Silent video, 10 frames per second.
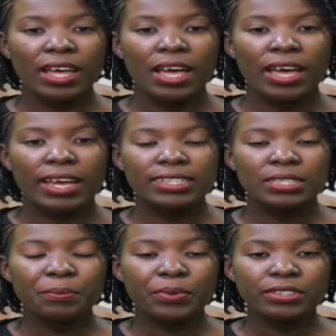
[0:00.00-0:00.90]
it's
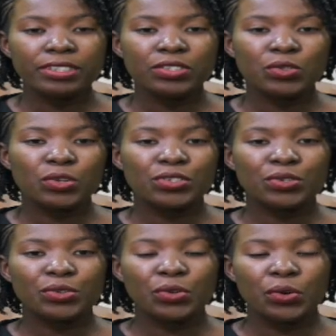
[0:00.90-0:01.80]
important to also
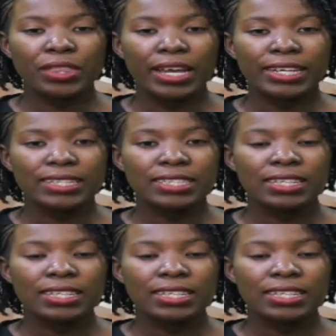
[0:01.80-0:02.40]
know that